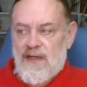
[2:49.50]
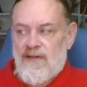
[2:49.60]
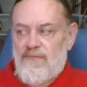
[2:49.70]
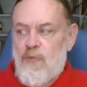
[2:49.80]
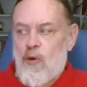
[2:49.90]

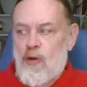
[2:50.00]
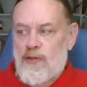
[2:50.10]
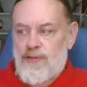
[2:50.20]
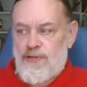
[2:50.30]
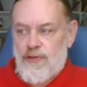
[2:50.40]
of moral
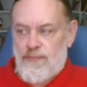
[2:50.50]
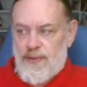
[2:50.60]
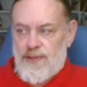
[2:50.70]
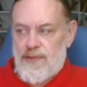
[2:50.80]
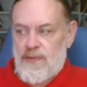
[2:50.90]

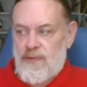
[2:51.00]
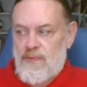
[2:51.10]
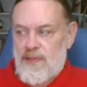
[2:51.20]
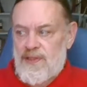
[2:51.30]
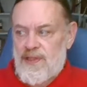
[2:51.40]
turpitude
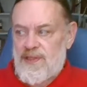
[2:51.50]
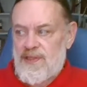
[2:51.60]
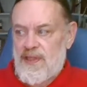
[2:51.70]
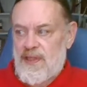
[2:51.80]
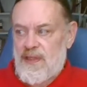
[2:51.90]
which has
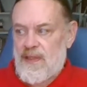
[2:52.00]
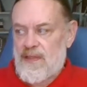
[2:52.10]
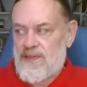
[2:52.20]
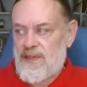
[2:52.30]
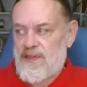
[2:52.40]
seen
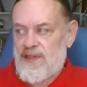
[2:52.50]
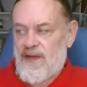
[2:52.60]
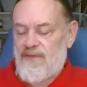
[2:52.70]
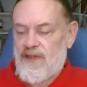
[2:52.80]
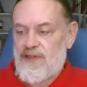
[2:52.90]
such
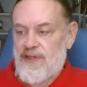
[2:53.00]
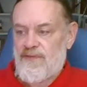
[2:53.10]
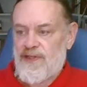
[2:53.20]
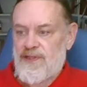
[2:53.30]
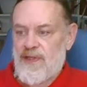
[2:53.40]
heavy
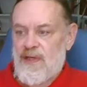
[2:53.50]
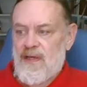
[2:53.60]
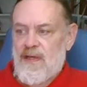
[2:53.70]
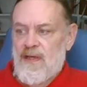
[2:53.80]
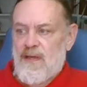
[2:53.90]
service
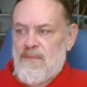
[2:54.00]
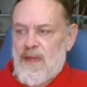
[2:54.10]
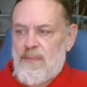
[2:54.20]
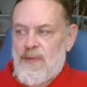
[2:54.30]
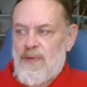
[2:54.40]

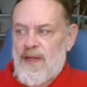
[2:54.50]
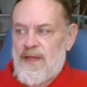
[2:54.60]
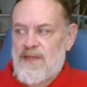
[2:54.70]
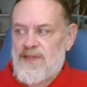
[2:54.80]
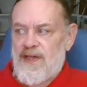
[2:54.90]
may be read
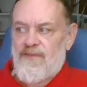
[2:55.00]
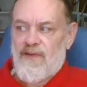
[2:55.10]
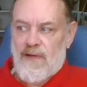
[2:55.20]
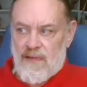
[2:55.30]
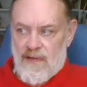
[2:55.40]
in
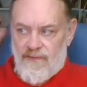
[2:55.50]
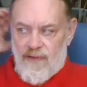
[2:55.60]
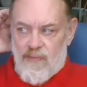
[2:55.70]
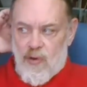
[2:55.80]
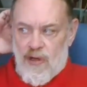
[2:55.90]
several of
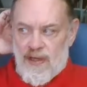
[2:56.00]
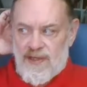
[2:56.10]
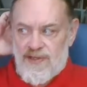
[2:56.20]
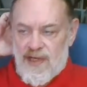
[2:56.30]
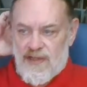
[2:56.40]
the more
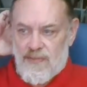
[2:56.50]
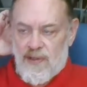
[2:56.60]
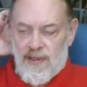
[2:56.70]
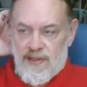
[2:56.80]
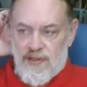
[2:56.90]

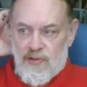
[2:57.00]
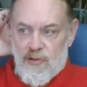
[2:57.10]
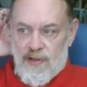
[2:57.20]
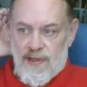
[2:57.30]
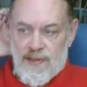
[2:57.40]
accessible
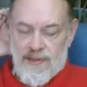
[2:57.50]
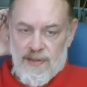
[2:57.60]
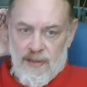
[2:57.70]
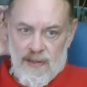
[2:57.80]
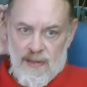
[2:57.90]
historians
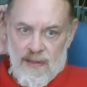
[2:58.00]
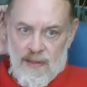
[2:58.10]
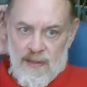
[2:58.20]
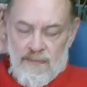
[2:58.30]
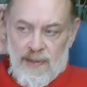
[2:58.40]

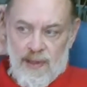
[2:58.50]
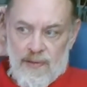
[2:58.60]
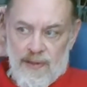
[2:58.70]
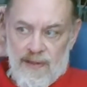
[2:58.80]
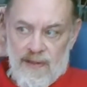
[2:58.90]

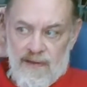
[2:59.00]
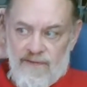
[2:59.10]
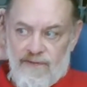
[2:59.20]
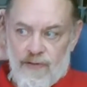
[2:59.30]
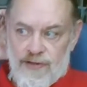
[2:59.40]
bloated,
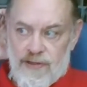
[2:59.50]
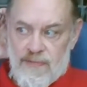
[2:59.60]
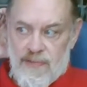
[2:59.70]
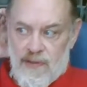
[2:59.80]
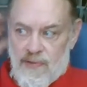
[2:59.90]

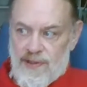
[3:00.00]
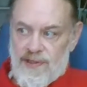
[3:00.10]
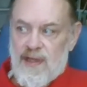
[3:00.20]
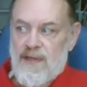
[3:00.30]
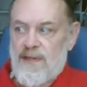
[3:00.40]
fulsome, and
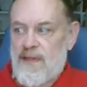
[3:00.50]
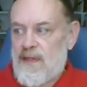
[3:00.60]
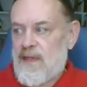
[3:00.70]
rotund